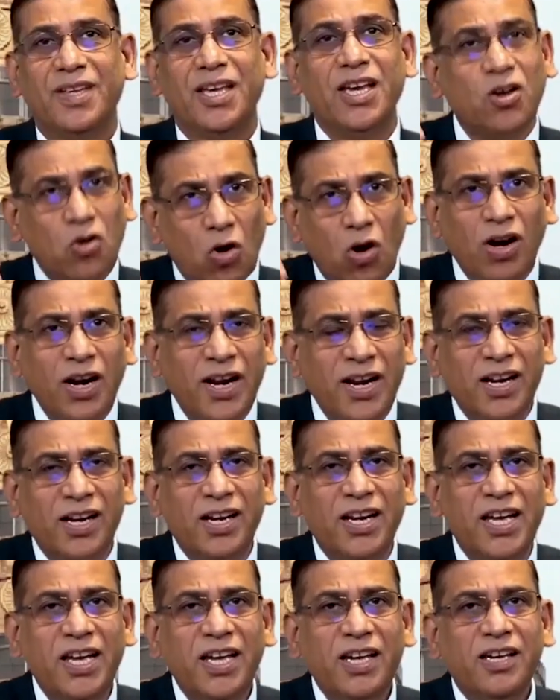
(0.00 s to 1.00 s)

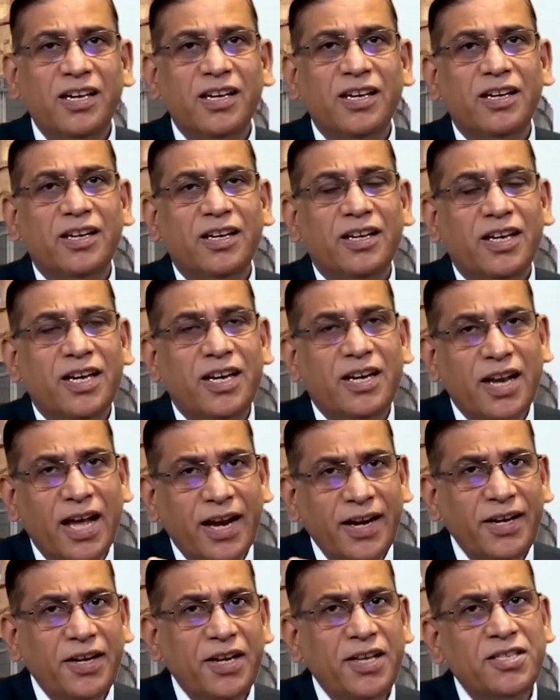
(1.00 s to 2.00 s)
Accordingly, in
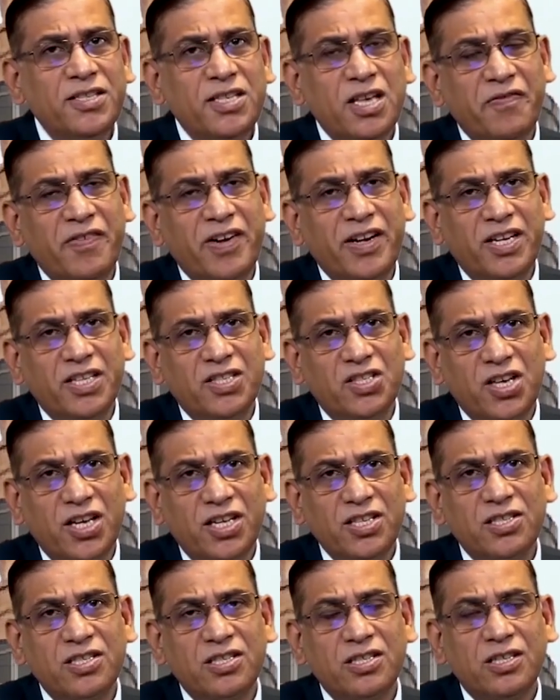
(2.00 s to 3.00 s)

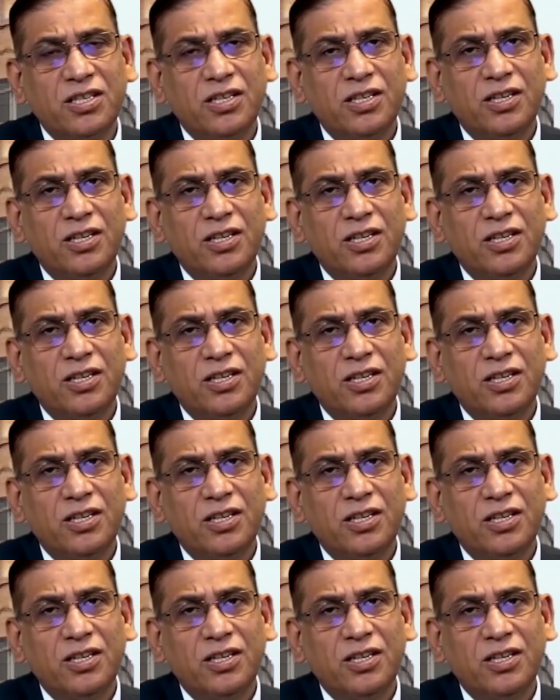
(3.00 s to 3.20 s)
1976,